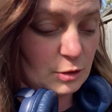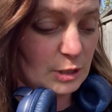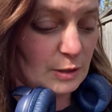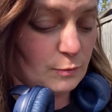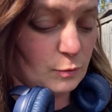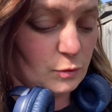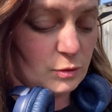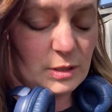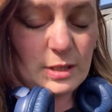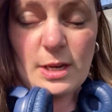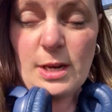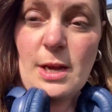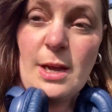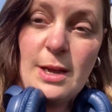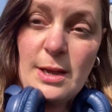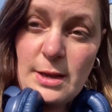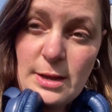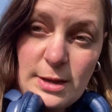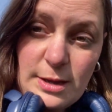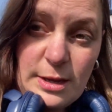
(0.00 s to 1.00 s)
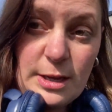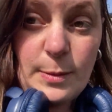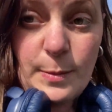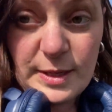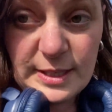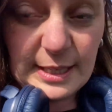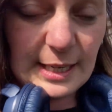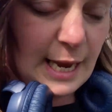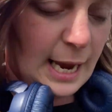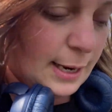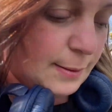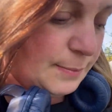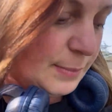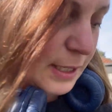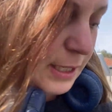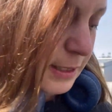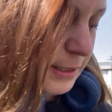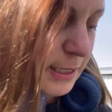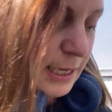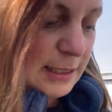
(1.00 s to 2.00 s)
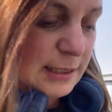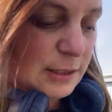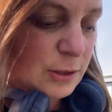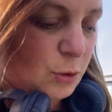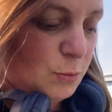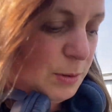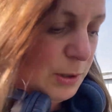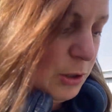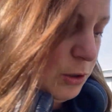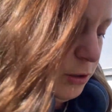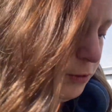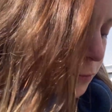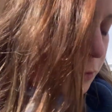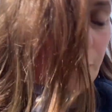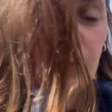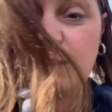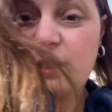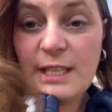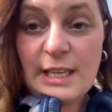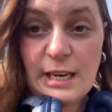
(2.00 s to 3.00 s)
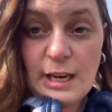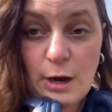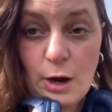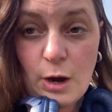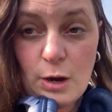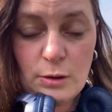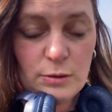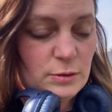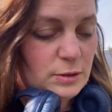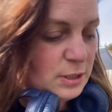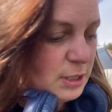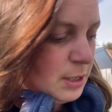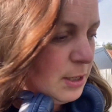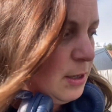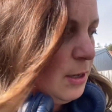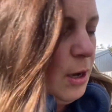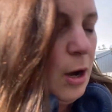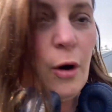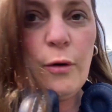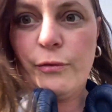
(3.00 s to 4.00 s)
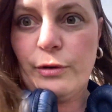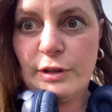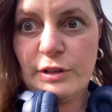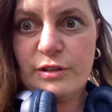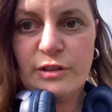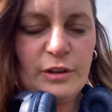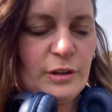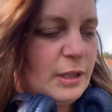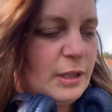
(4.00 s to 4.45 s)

shovels, you're missing out, because they're super useful for digging holes. Obviously,